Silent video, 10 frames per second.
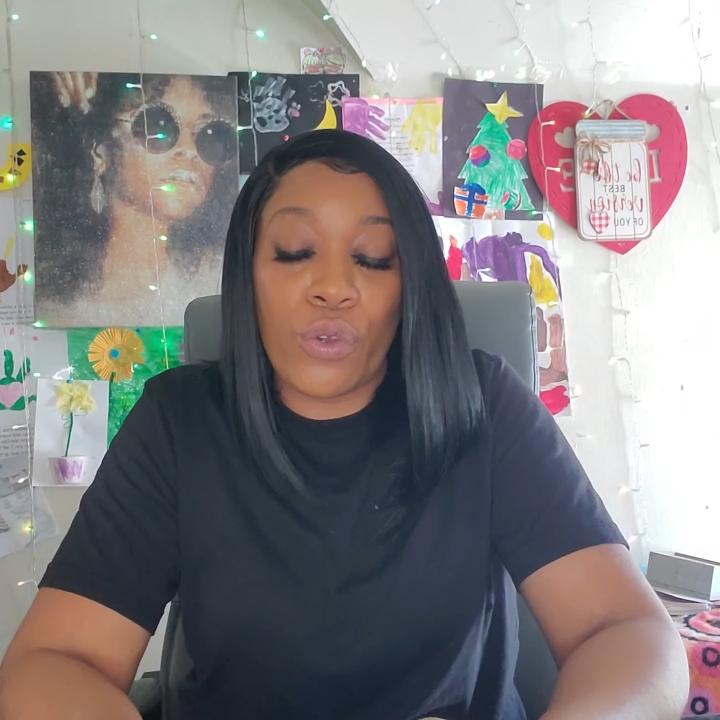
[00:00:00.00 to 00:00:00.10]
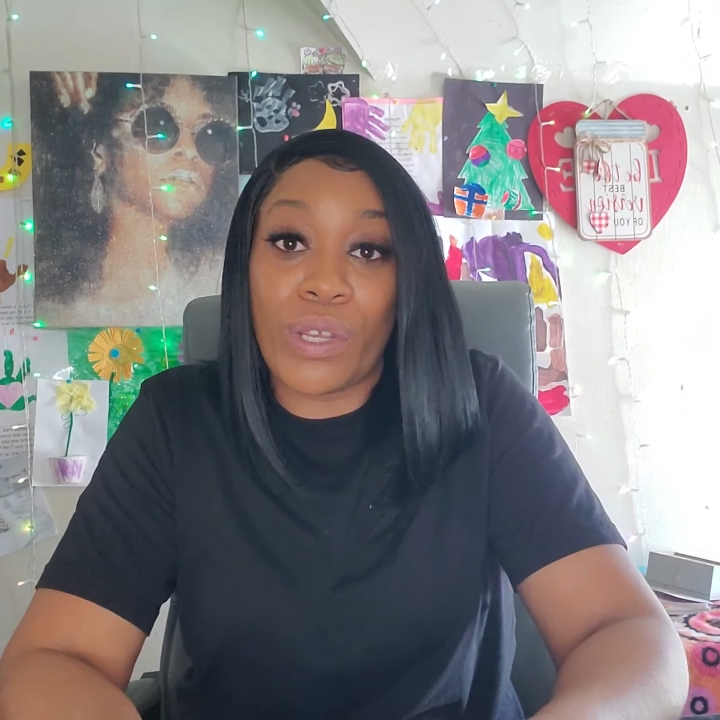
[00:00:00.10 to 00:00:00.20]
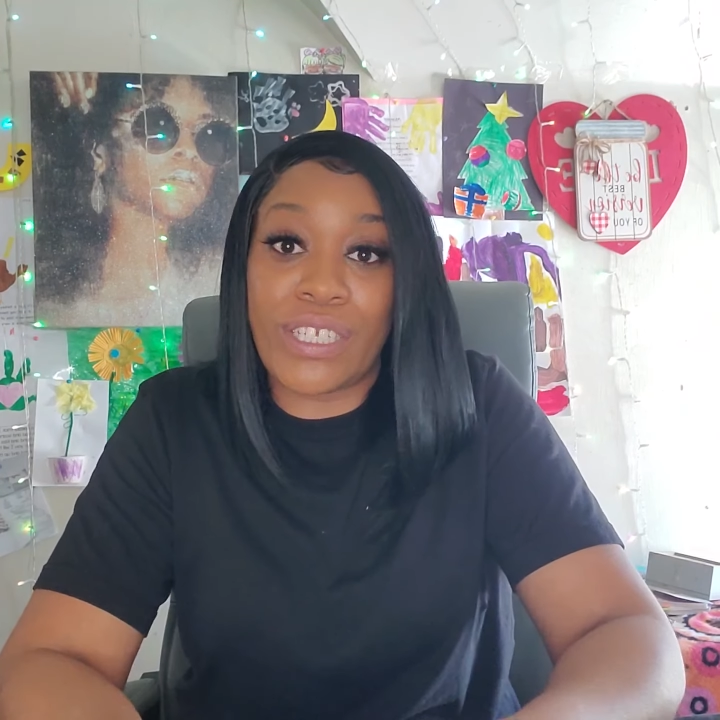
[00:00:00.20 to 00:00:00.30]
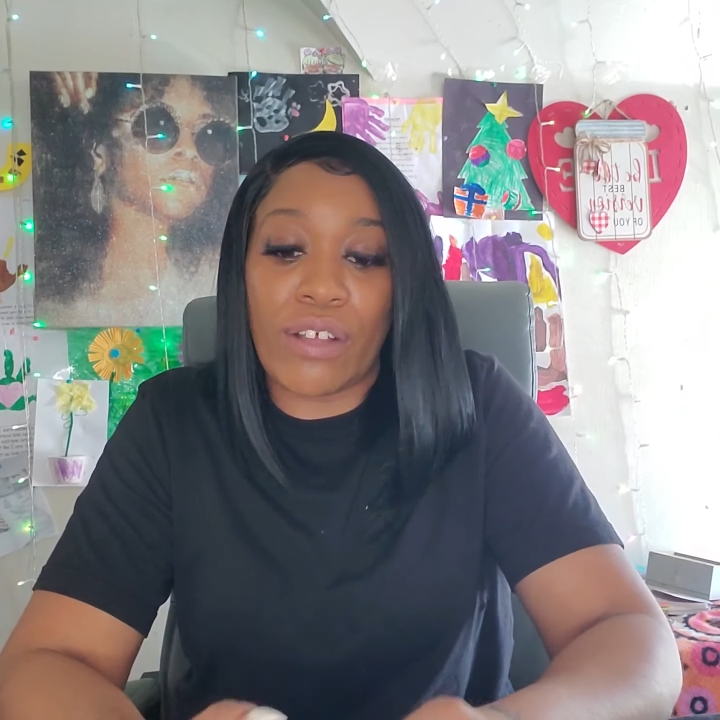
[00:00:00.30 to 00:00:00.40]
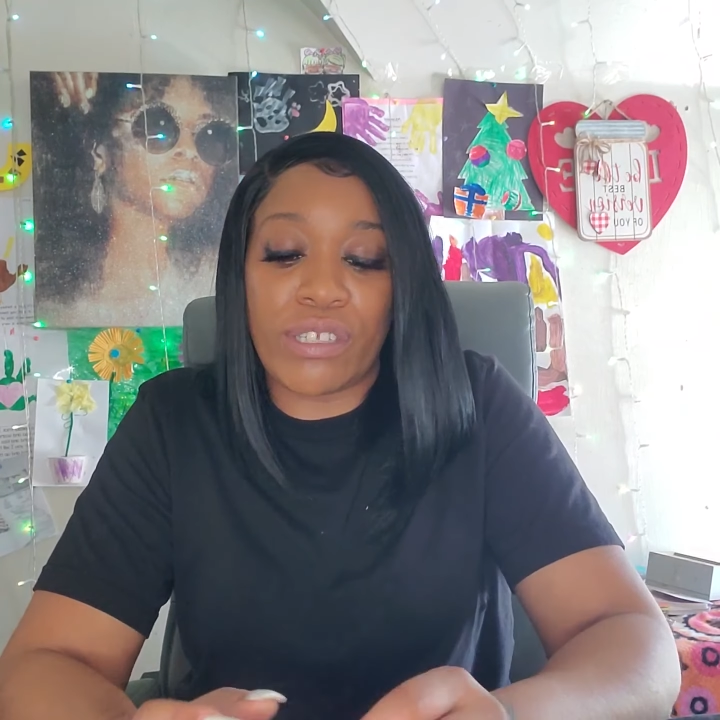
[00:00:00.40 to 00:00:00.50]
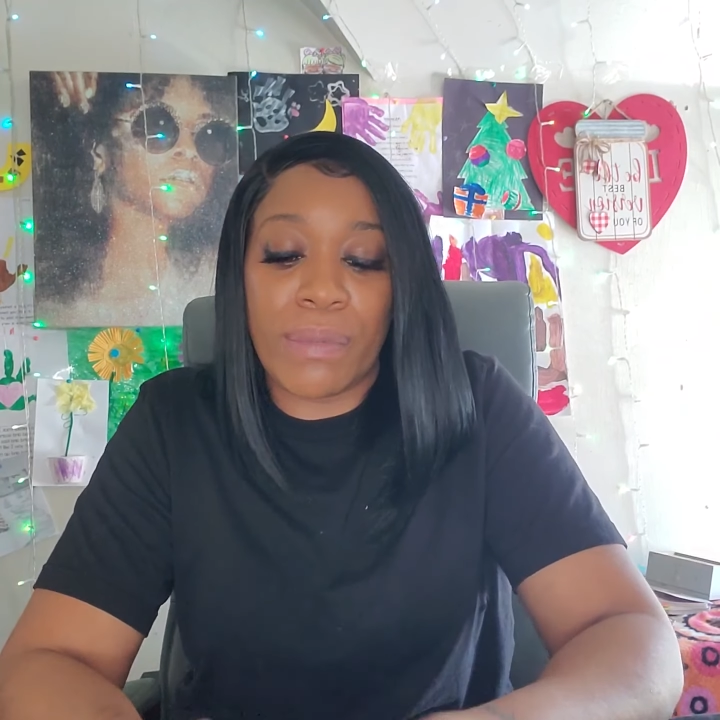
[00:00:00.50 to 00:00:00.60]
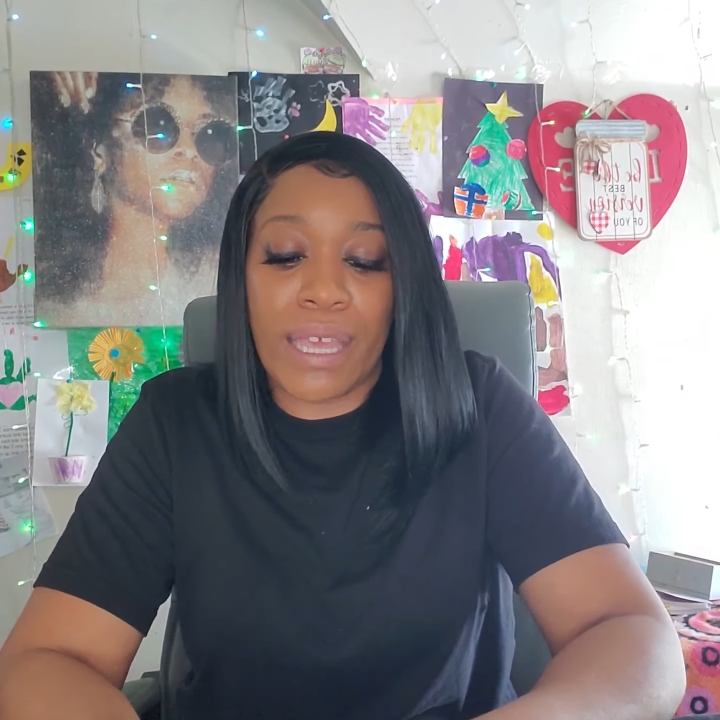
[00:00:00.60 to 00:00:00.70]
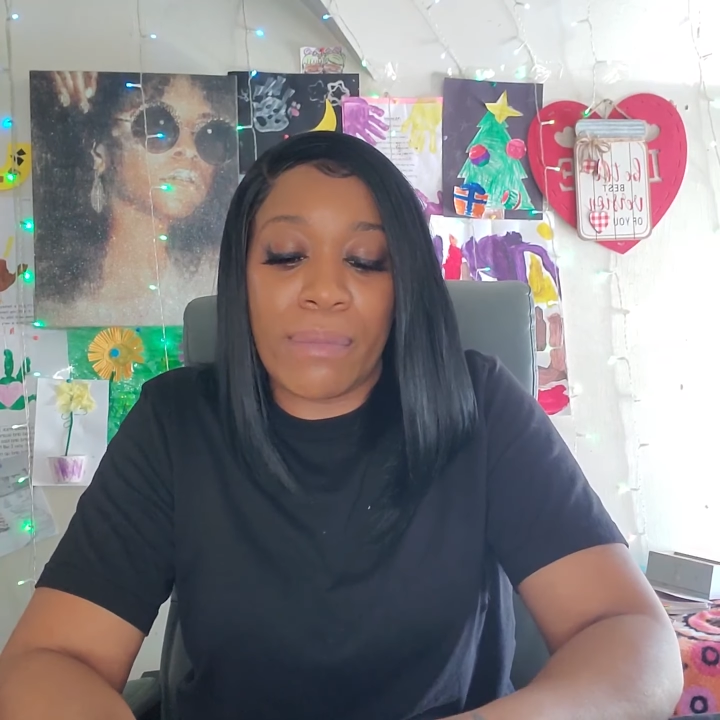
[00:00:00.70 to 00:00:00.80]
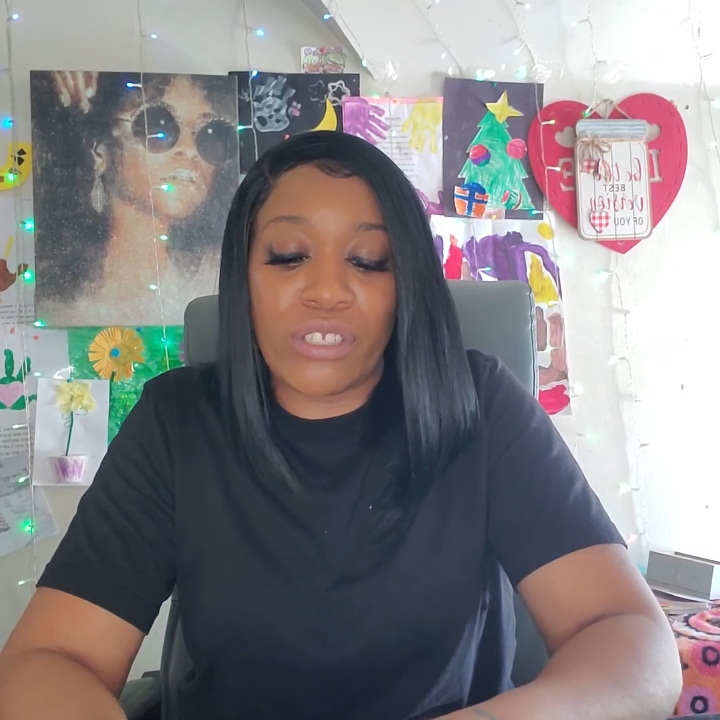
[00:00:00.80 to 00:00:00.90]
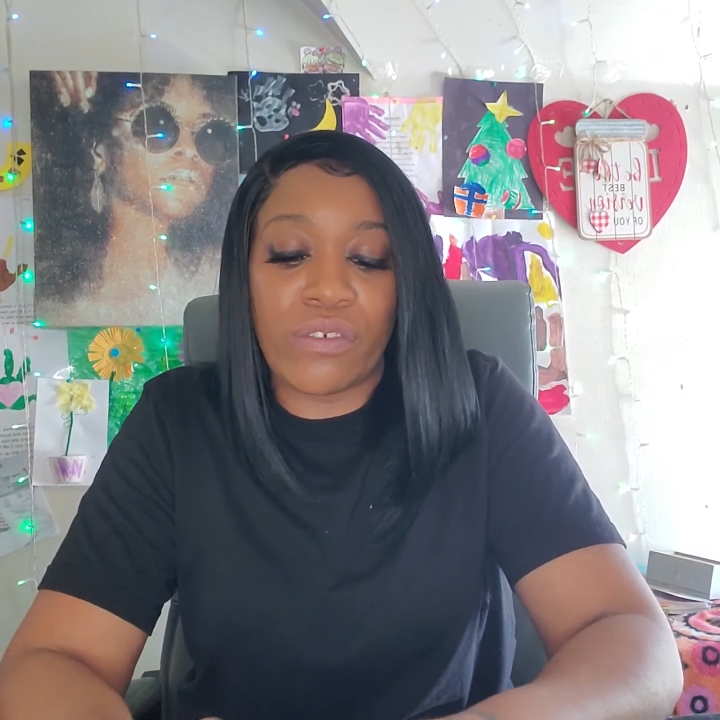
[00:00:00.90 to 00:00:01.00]
reach out to
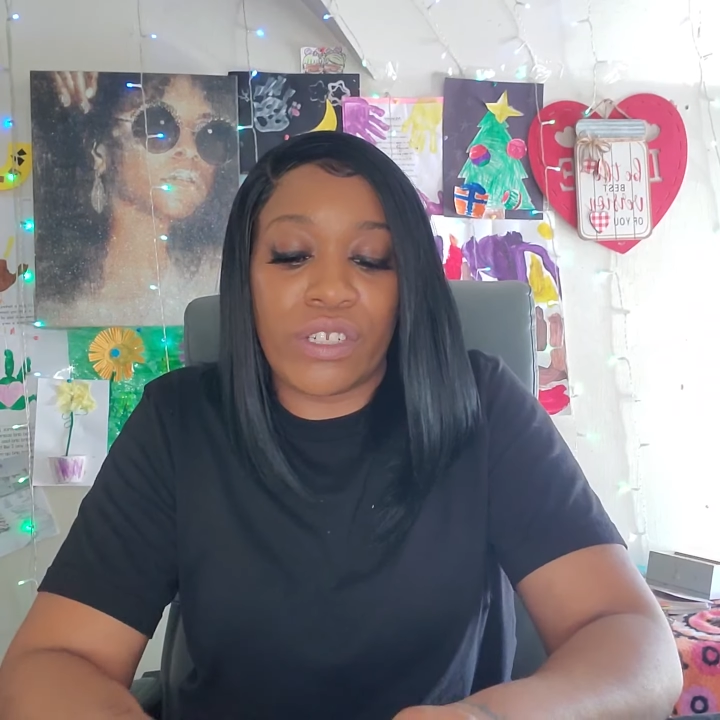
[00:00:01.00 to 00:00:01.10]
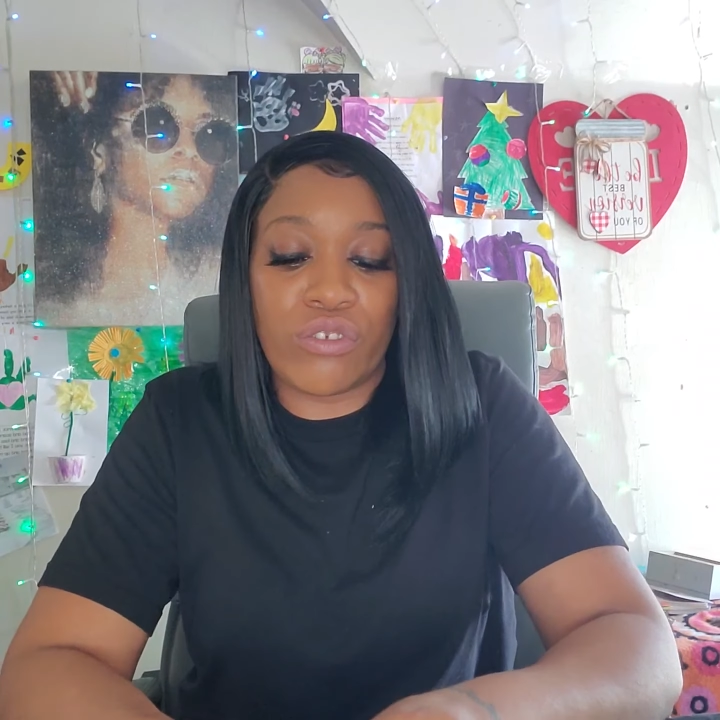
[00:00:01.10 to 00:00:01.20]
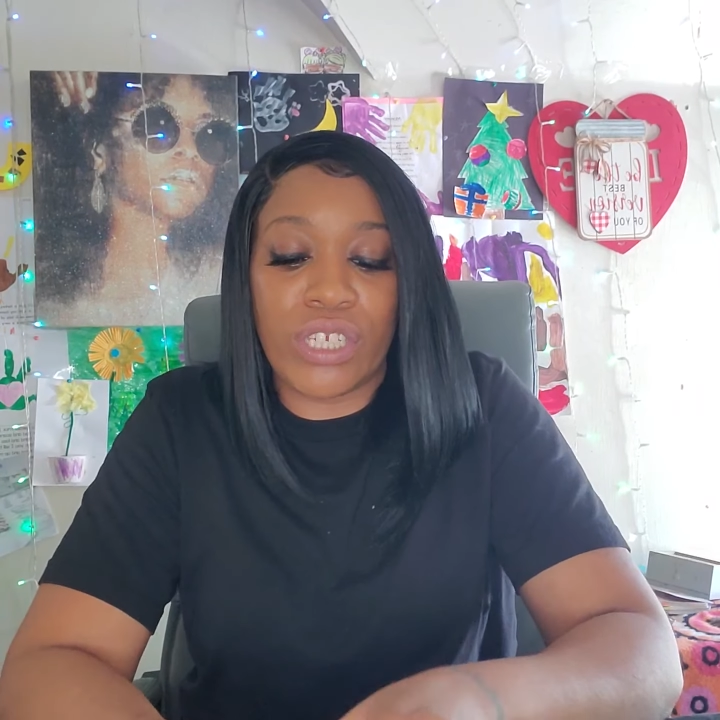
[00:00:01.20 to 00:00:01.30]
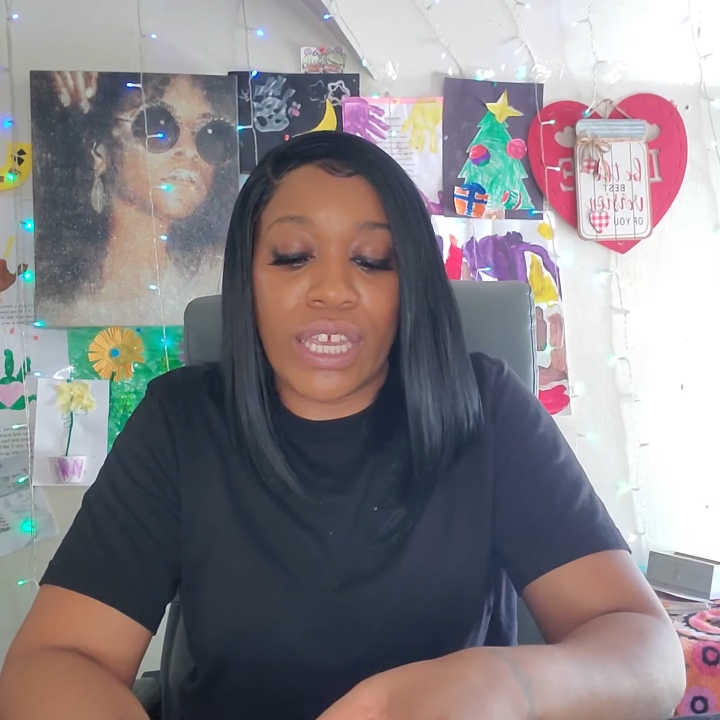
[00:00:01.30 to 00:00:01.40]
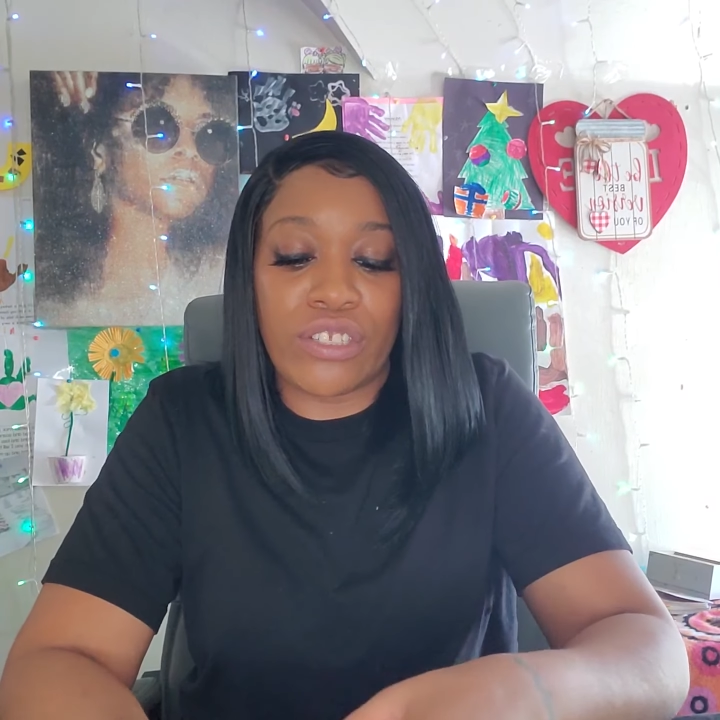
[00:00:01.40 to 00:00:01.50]
me at mrvenergy